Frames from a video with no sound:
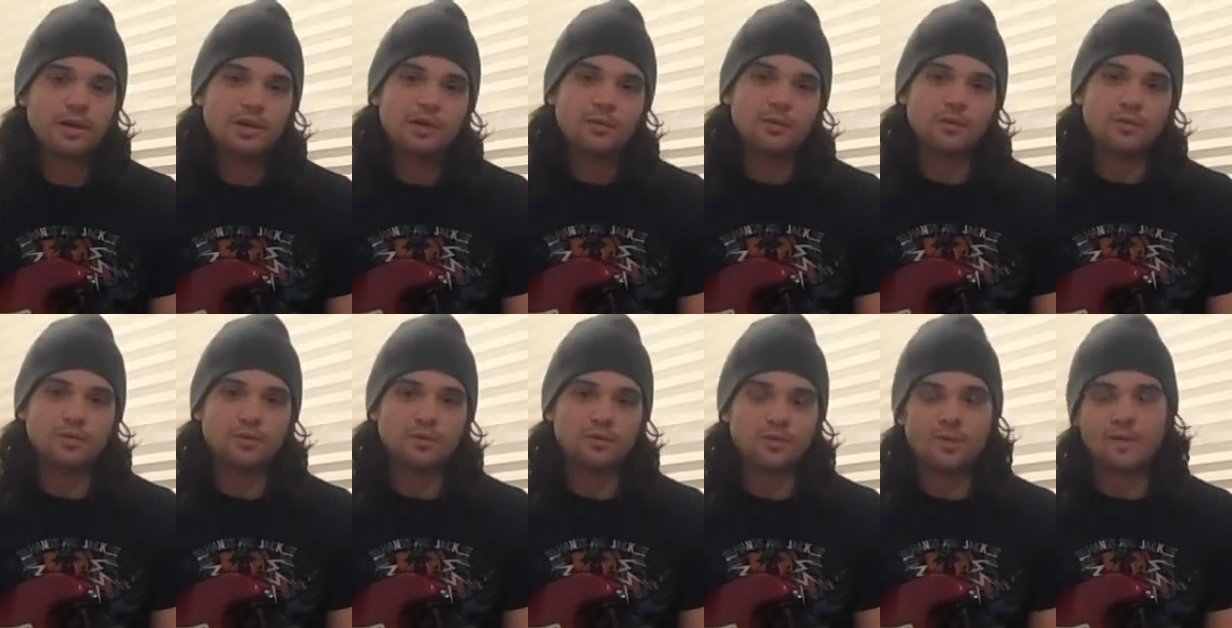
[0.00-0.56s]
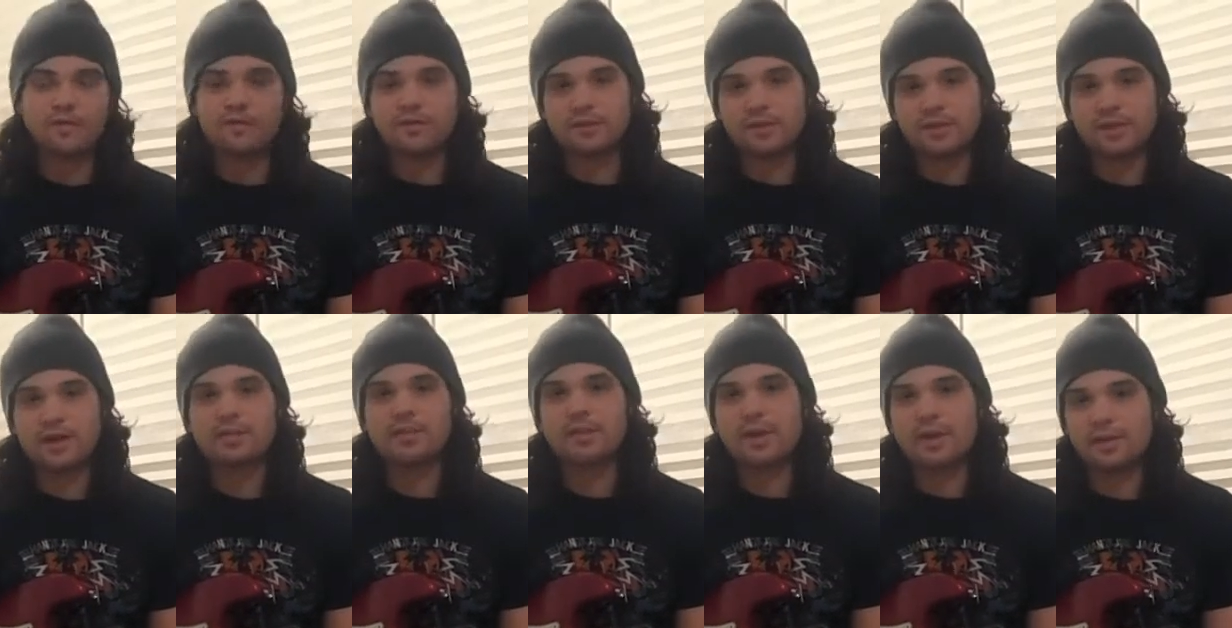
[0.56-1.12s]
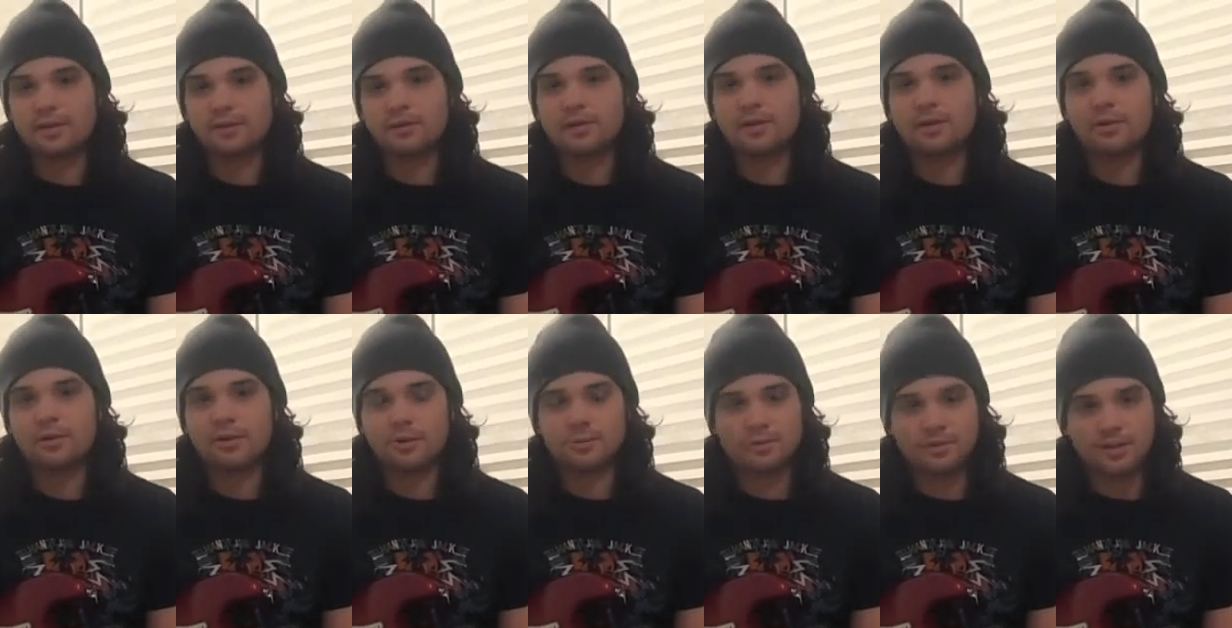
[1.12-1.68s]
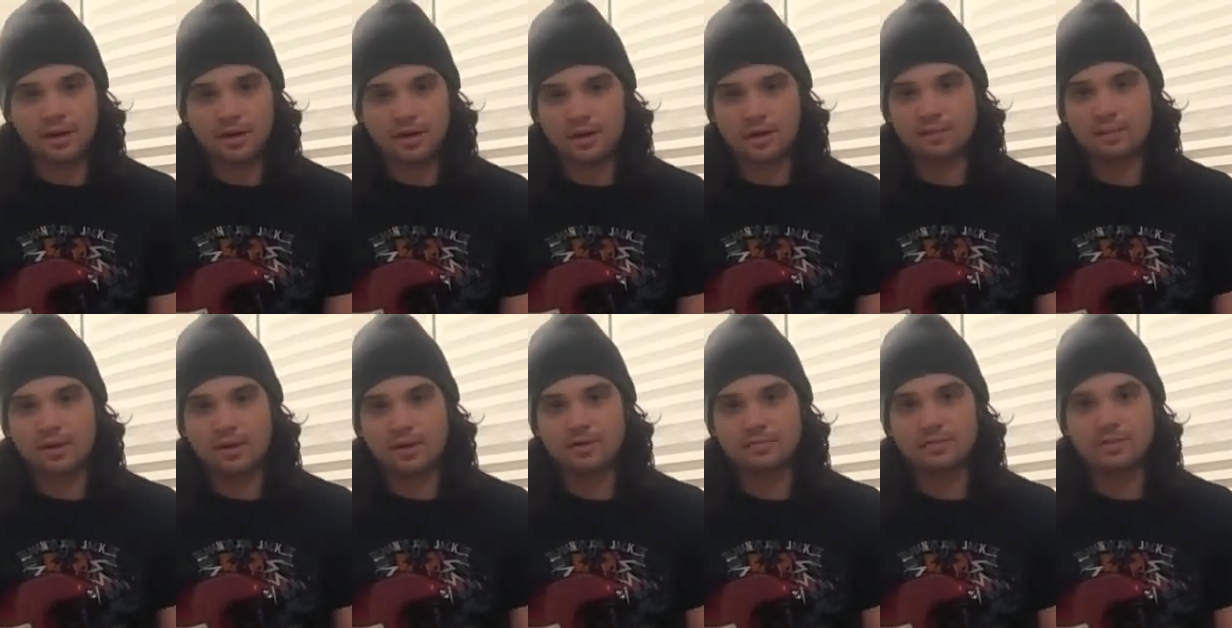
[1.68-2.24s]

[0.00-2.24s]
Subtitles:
Which, if you've ever done that, you know what I'm talking about.